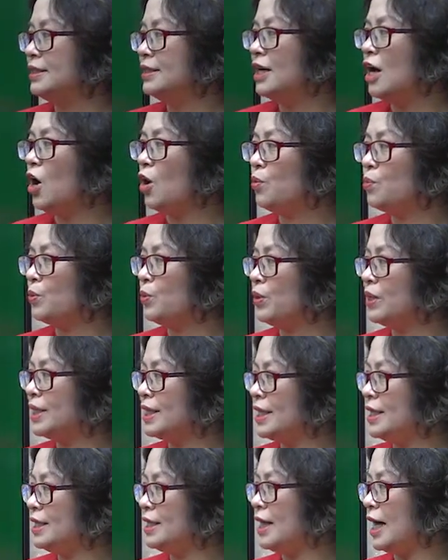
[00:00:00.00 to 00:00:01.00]
homework
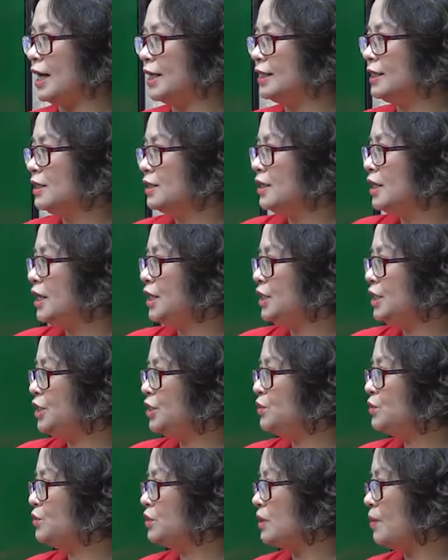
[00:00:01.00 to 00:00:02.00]
is that
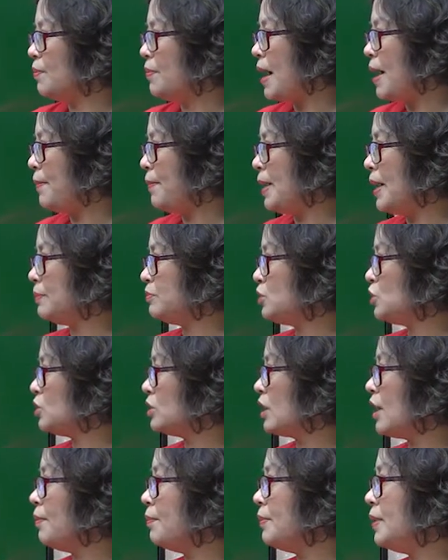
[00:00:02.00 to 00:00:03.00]
use the mind map to
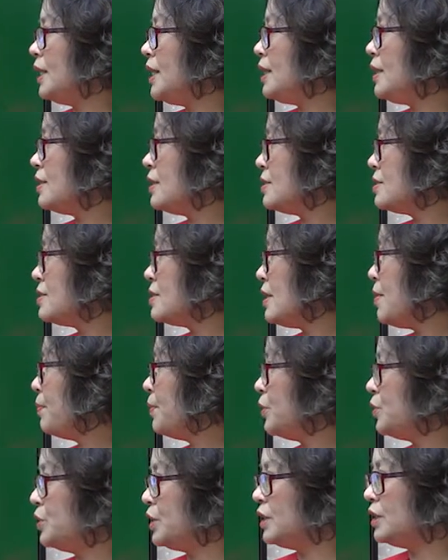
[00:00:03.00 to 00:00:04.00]
complete the
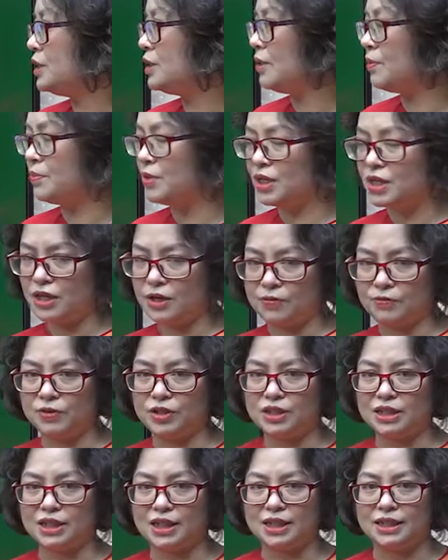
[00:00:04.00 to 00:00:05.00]
summaries of the
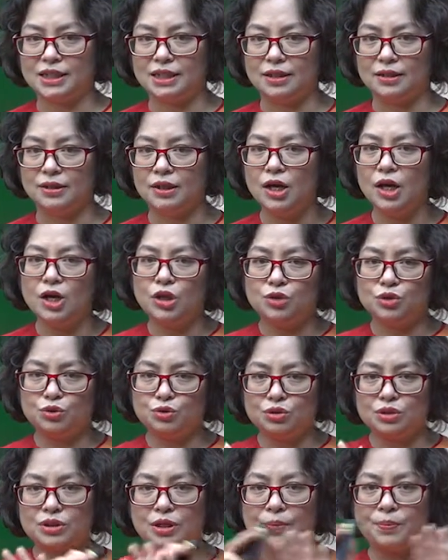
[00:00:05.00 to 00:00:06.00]
conversation, to
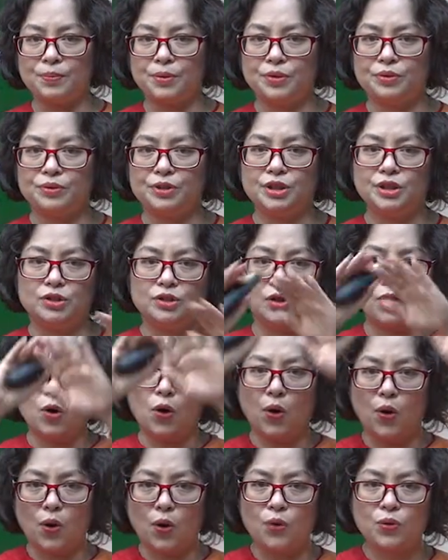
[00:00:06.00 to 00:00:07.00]
summarize the
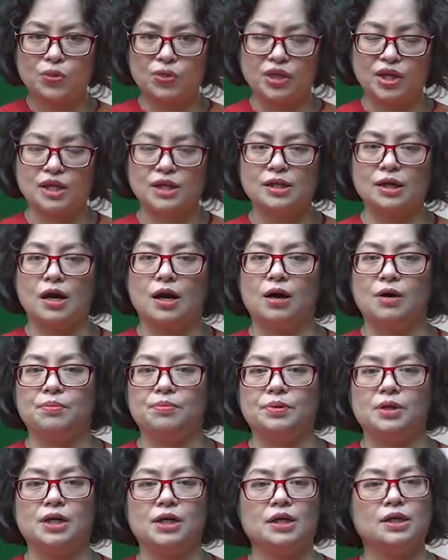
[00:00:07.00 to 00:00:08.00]
whole thing of
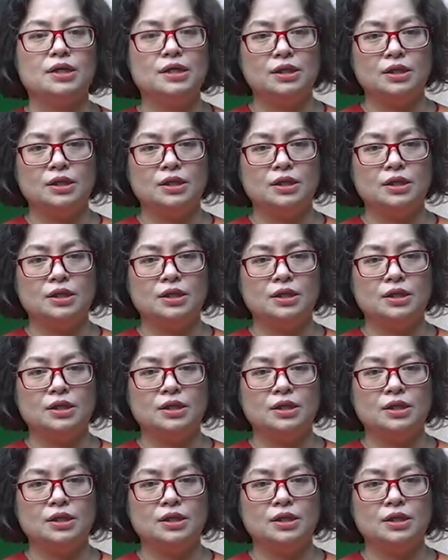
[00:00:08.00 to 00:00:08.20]
the